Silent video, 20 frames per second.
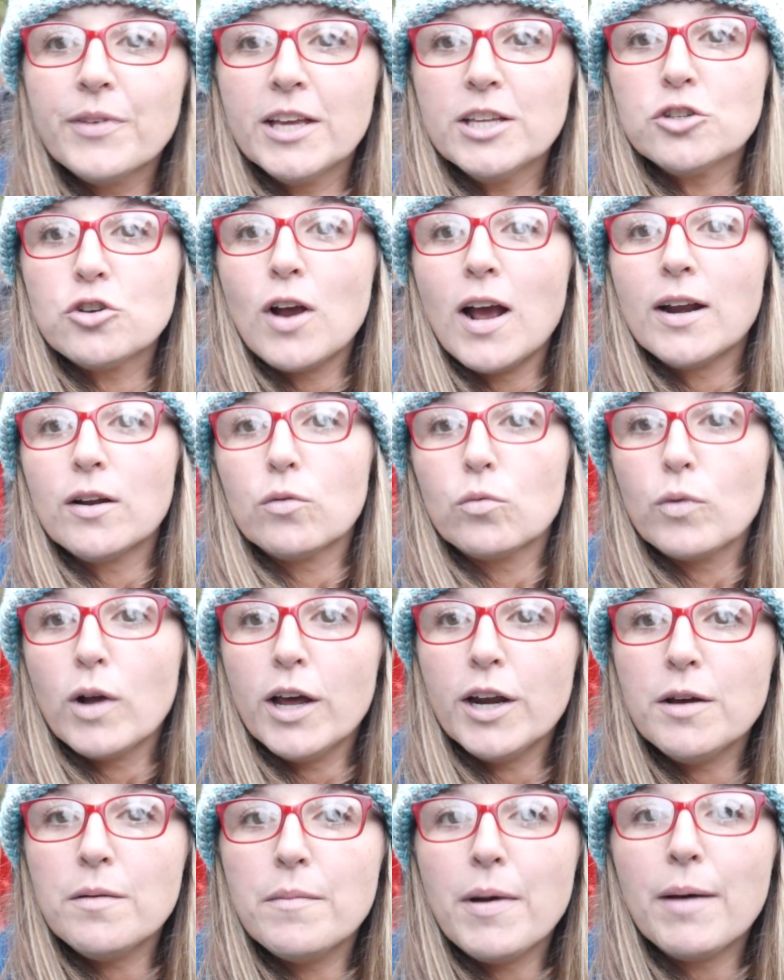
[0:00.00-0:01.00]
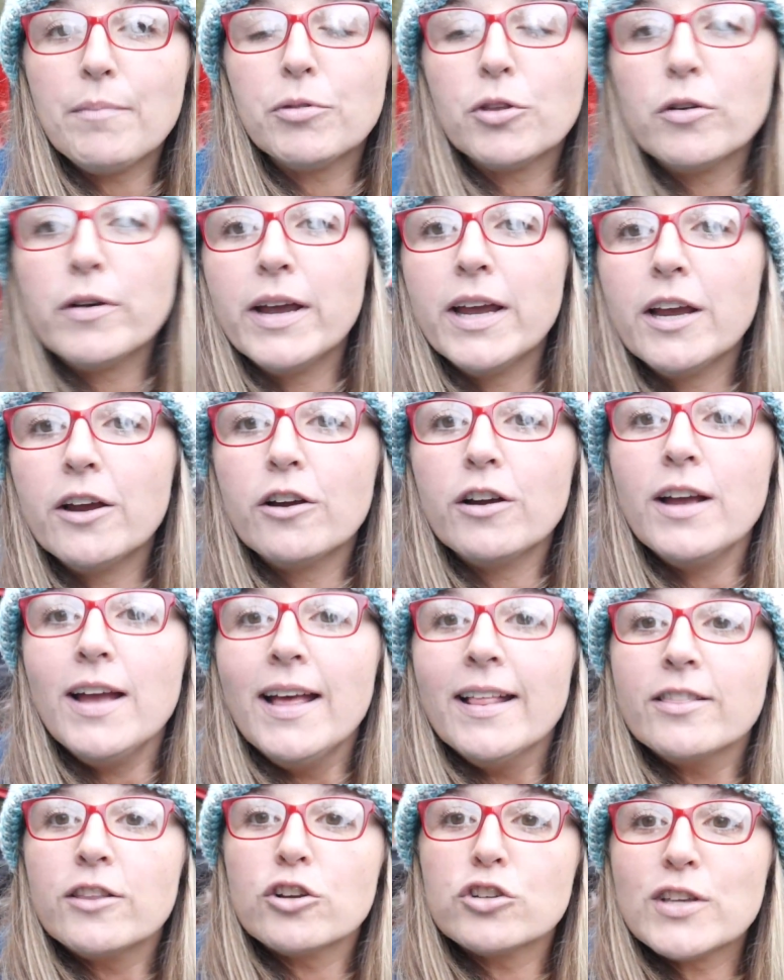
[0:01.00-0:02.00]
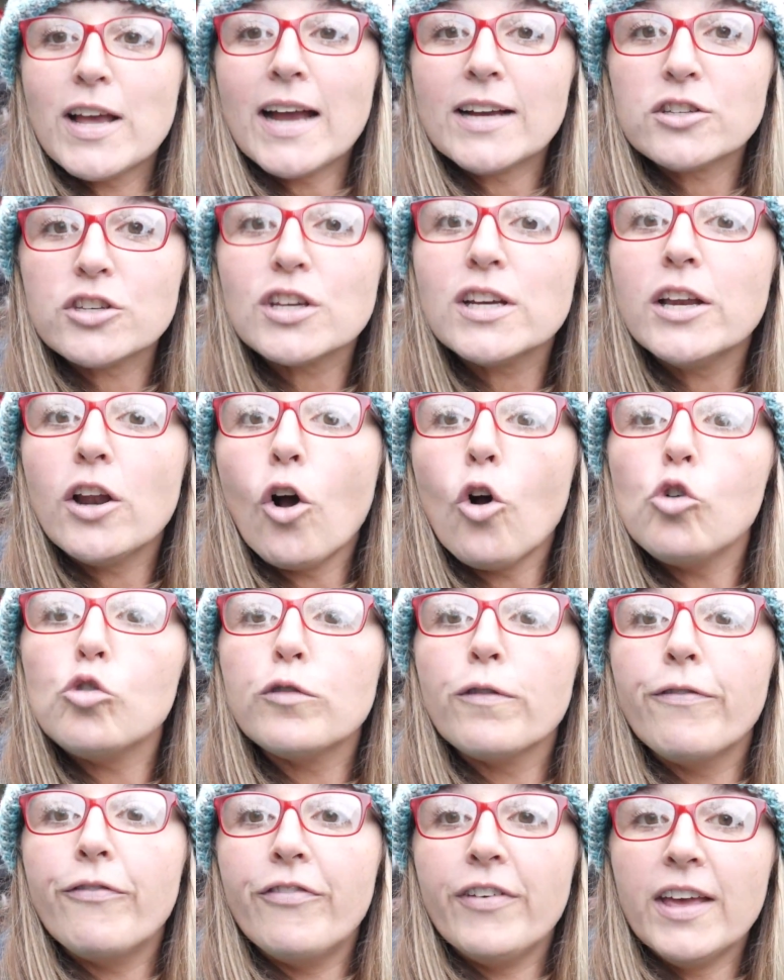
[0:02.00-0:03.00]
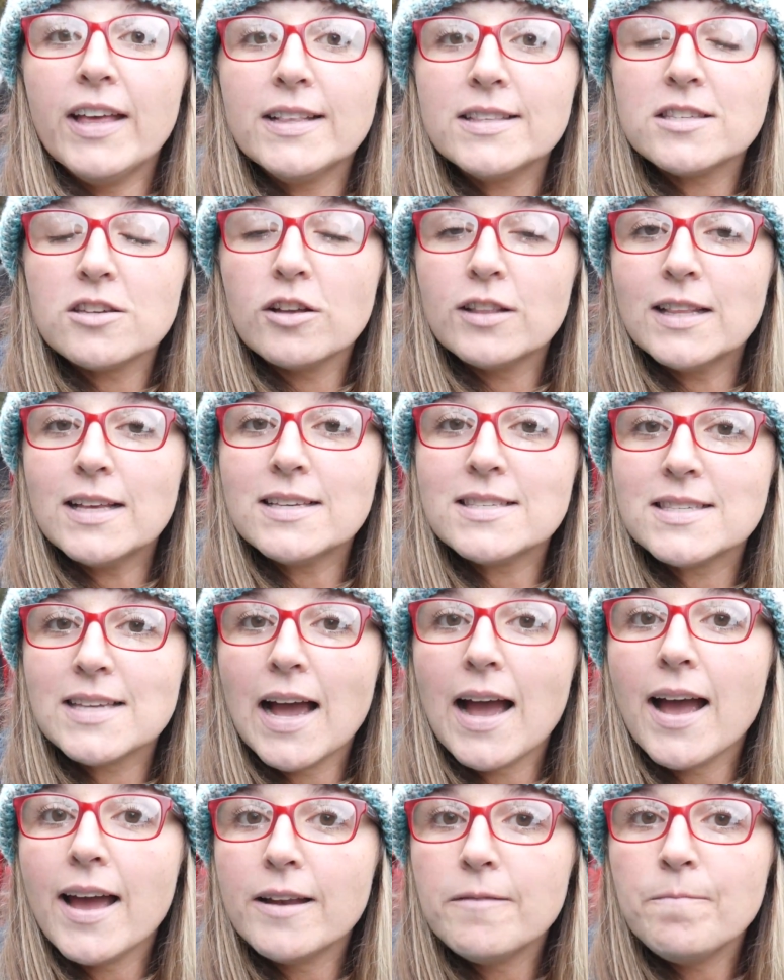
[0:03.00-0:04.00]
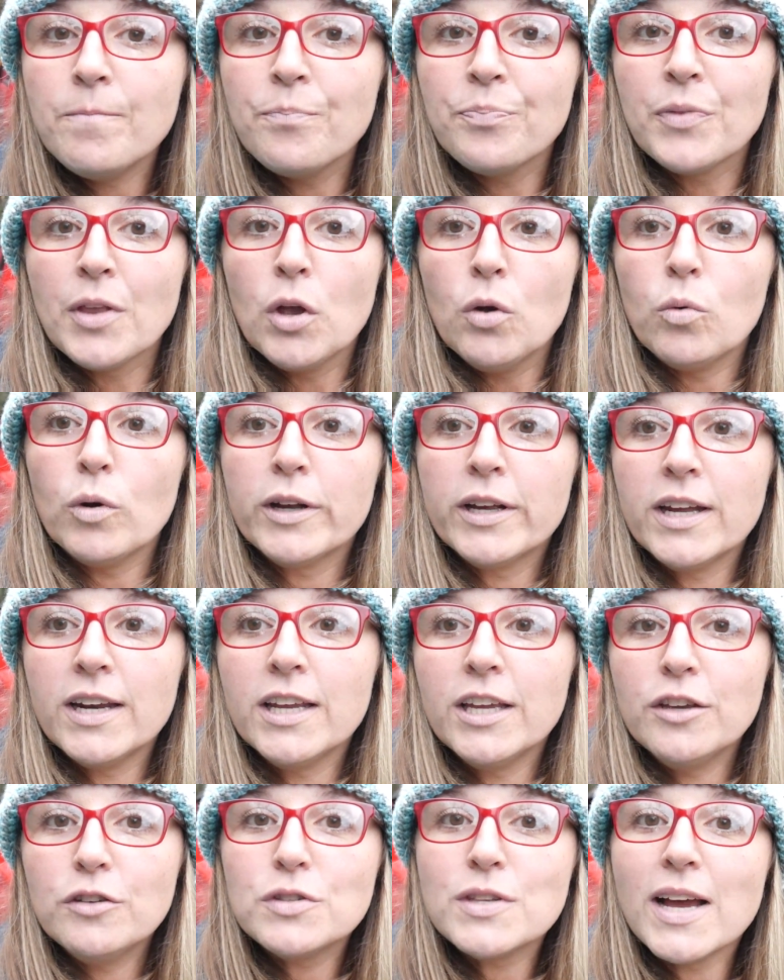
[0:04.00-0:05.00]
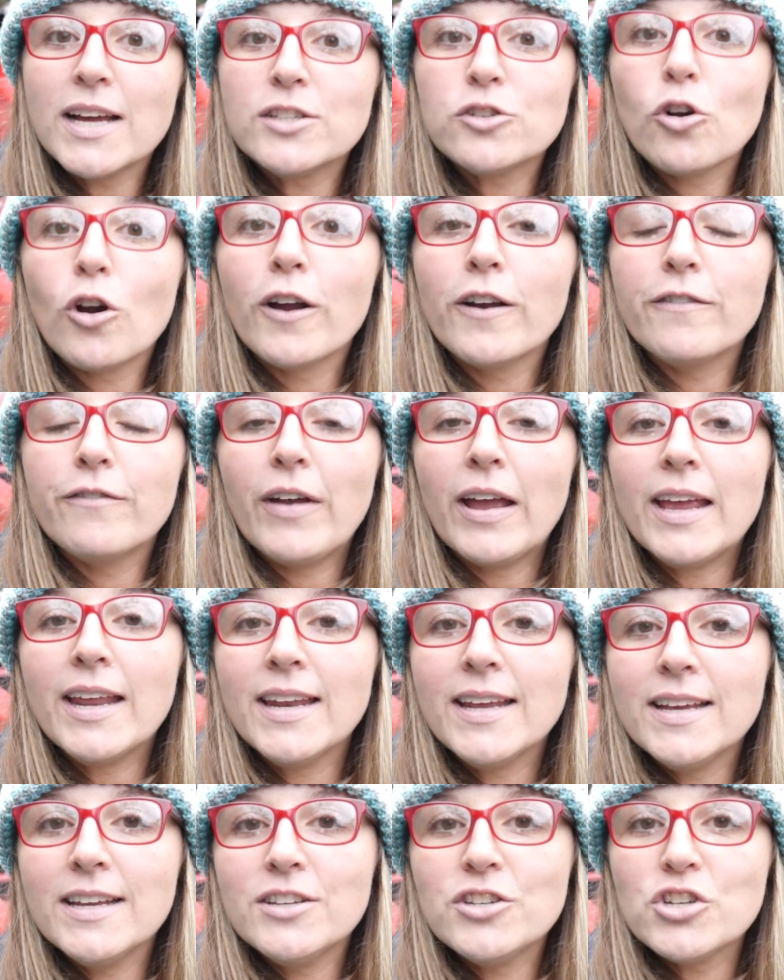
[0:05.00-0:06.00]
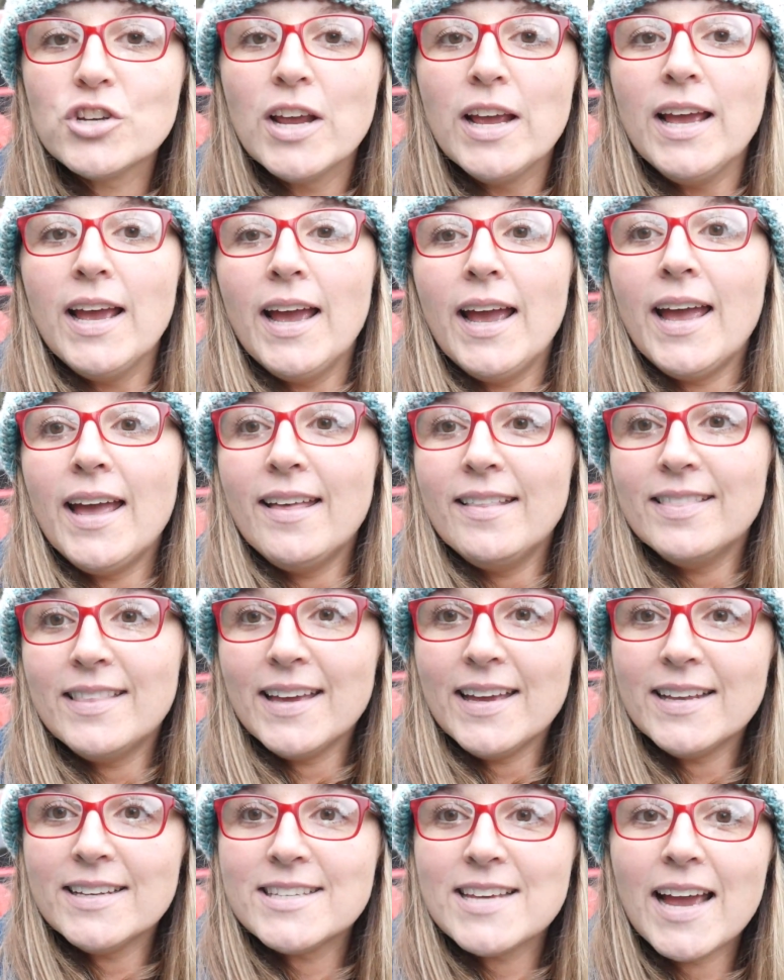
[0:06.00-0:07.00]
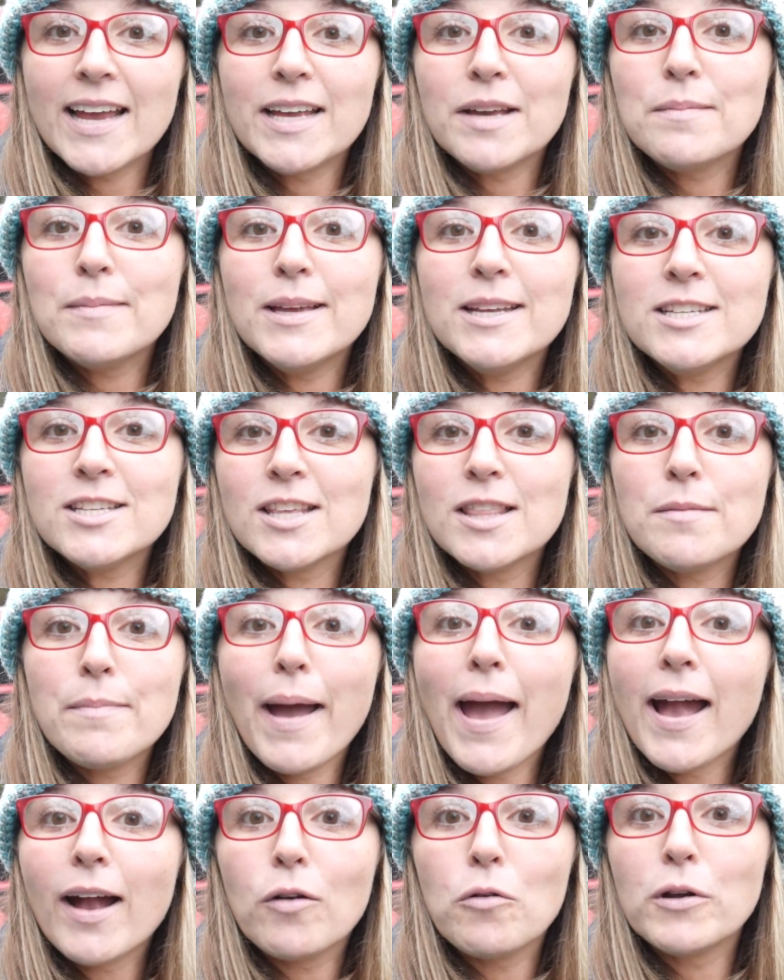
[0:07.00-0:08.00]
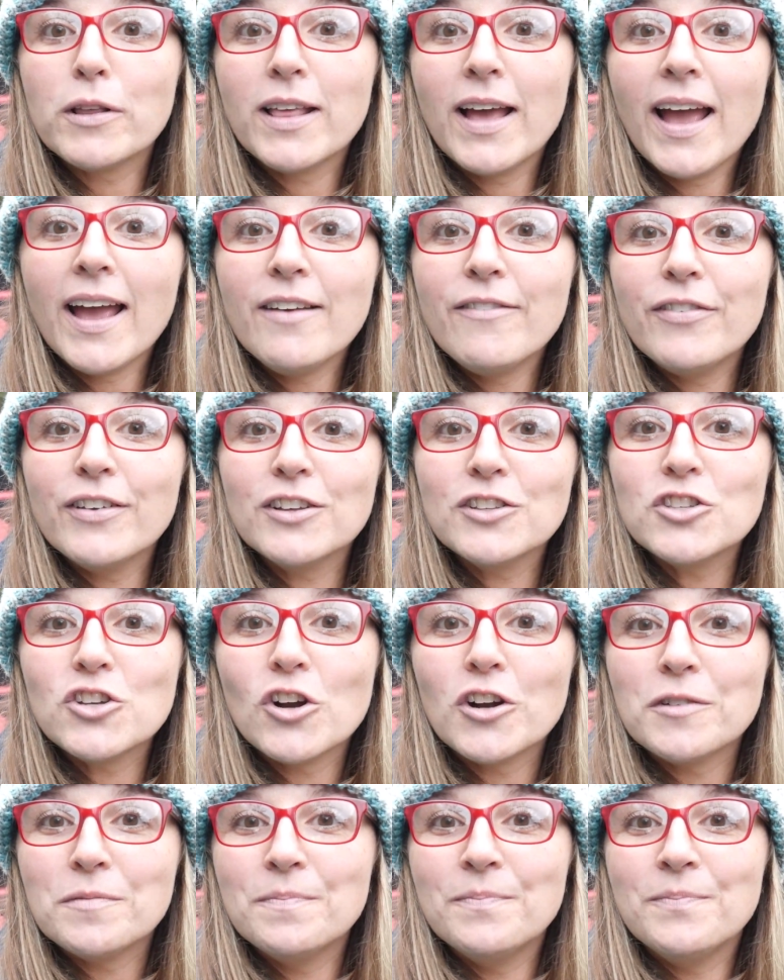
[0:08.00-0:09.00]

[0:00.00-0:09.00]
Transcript: and try to run them up through here. There's actually an old fence on this side. We're gonna use that to our advantage and then take them into the back where the hay fields are.